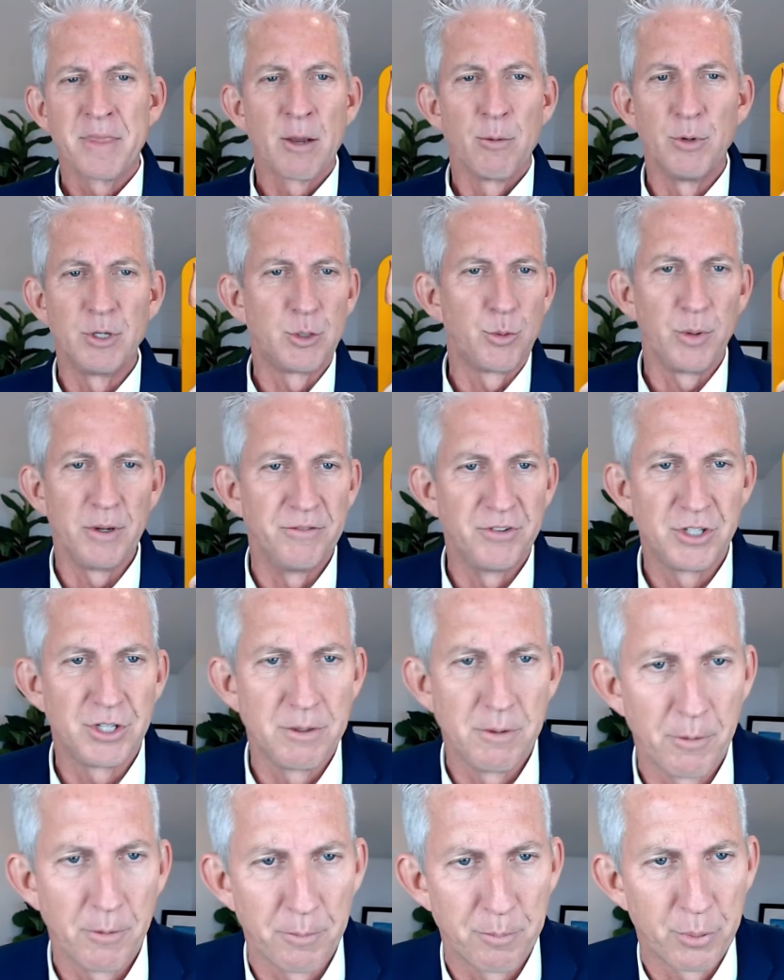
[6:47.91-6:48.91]
which we've
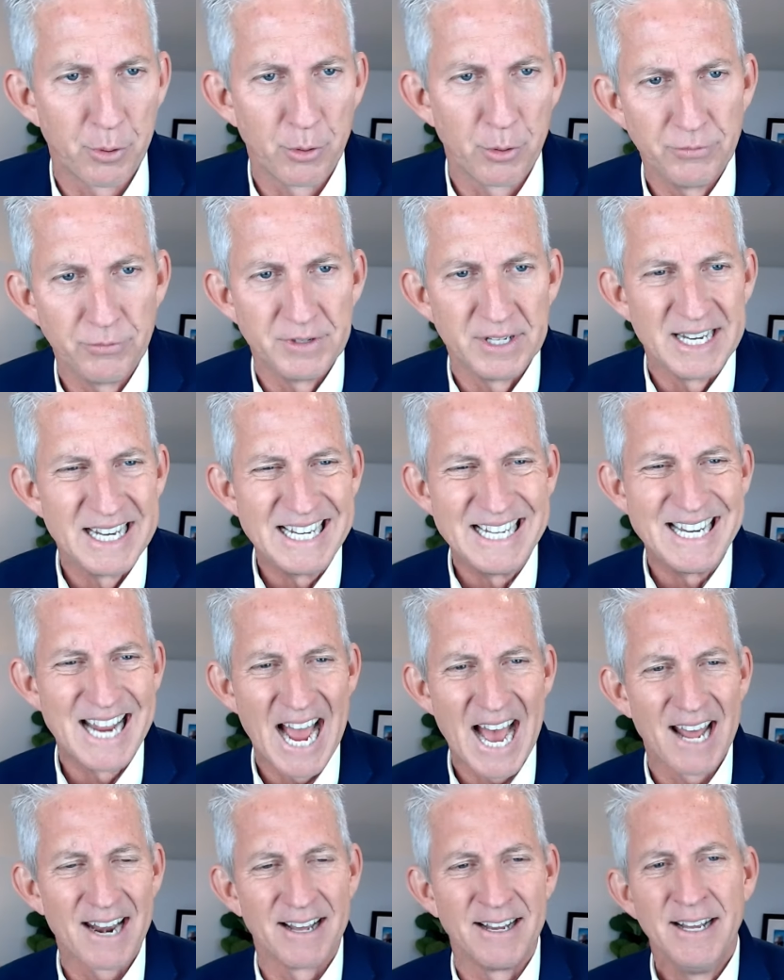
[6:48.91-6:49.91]
proved in
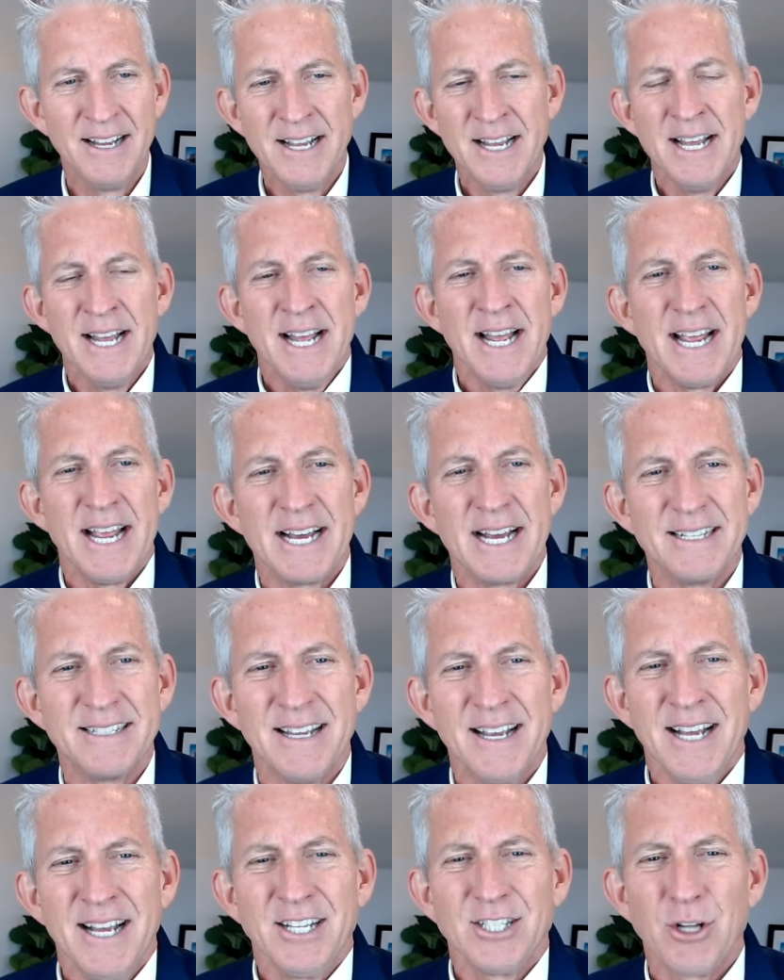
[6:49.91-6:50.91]
data. And
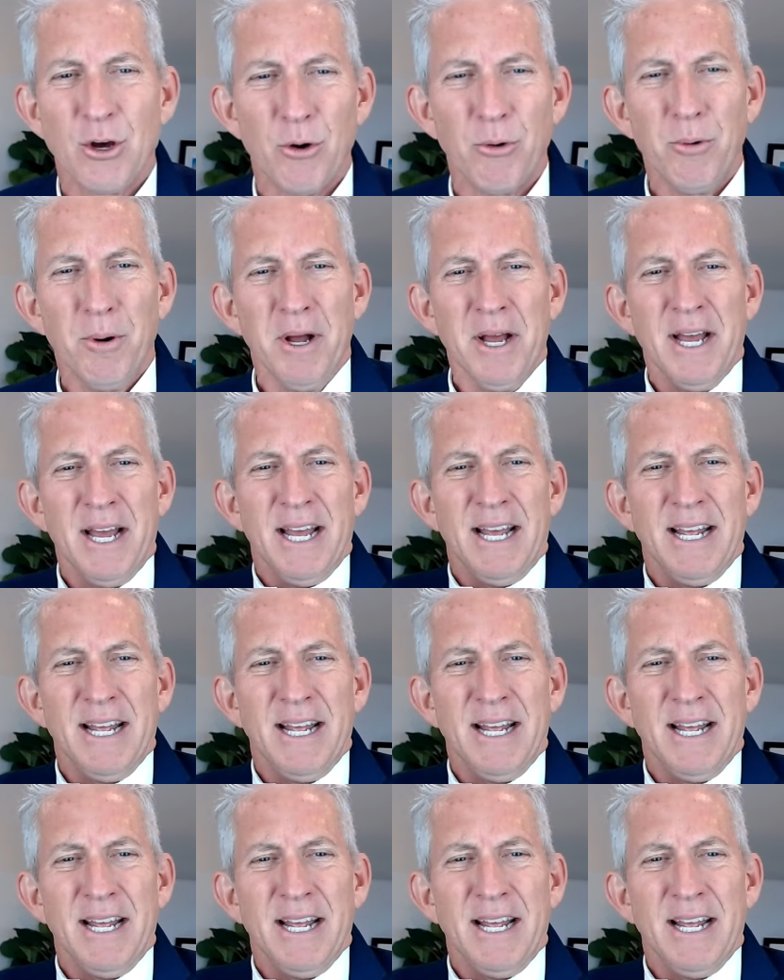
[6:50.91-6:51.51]
so